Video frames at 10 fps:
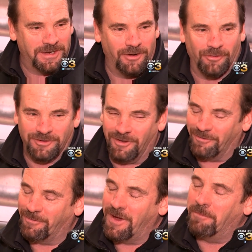seeing all these
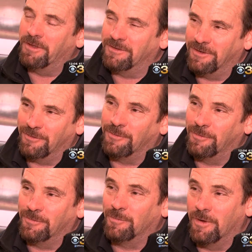other families here
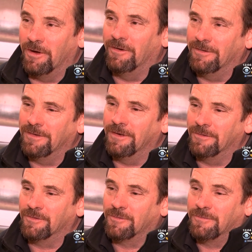too as well, you
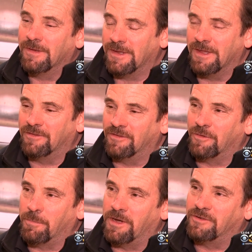know, just the
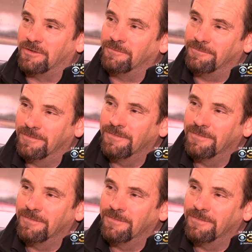anticipation.